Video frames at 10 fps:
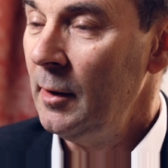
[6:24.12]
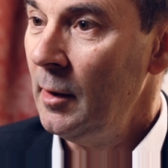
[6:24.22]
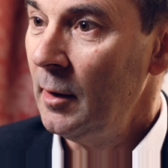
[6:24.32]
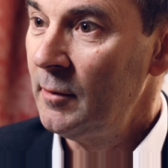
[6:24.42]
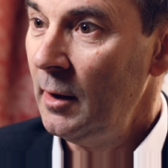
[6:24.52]

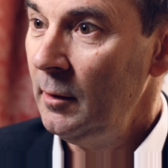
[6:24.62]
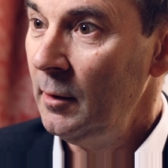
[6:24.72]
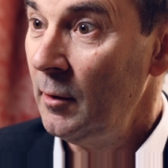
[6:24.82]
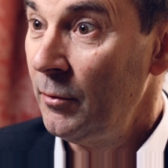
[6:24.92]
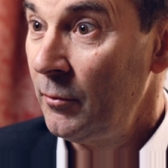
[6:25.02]
He
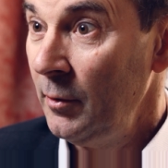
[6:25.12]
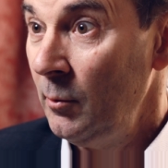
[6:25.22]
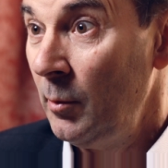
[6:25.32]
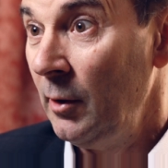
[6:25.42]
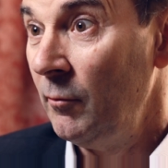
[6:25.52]
attended a
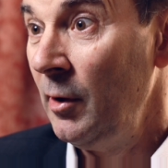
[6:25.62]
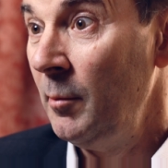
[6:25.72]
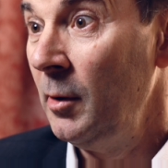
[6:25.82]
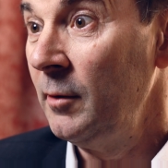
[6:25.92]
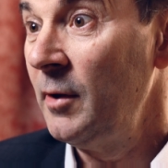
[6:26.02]
3-week
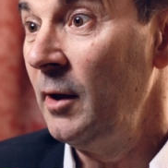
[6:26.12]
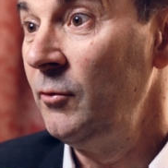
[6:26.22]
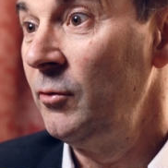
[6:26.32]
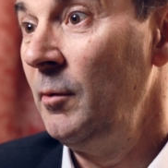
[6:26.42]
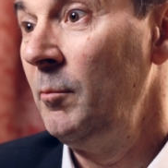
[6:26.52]

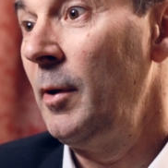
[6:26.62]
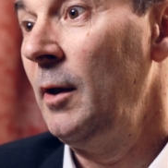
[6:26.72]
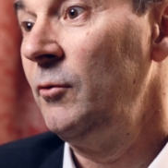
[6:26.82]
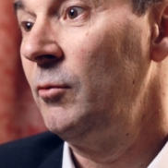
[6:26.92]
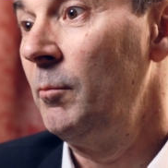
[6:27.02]
rehabilitation
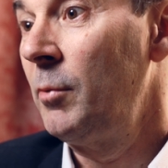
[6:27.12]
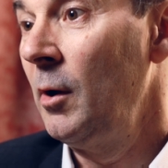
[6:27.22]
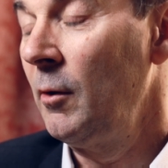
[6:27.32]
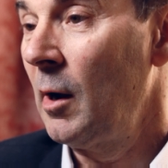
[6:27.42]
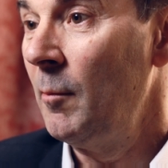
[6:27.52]
inpatient
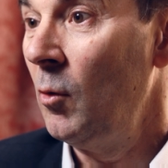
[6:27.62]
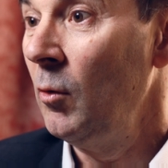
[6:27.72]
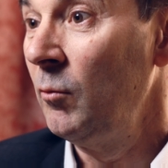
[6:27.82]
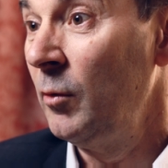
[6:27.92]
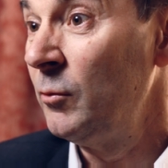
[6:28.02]
programme,
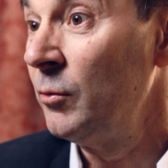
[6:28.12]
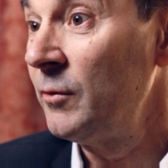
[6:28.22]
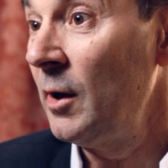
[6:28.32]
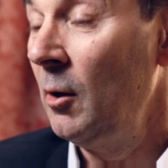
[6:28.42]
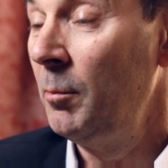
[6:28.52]
all of which was
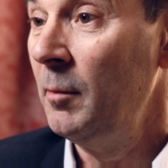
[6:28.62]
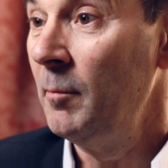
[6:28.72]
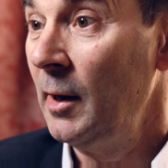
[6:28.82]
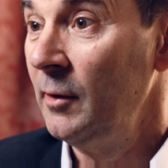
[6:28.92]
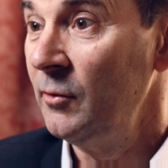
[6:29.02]
to help him
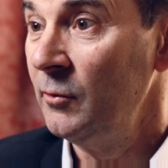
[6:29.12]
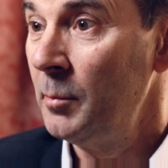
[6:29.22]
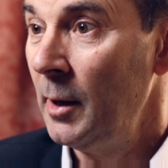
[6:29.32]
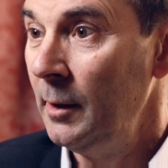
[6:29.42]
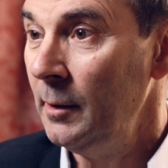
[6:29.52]
manage his
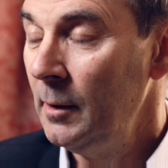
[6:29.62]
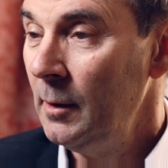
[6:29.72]
pain.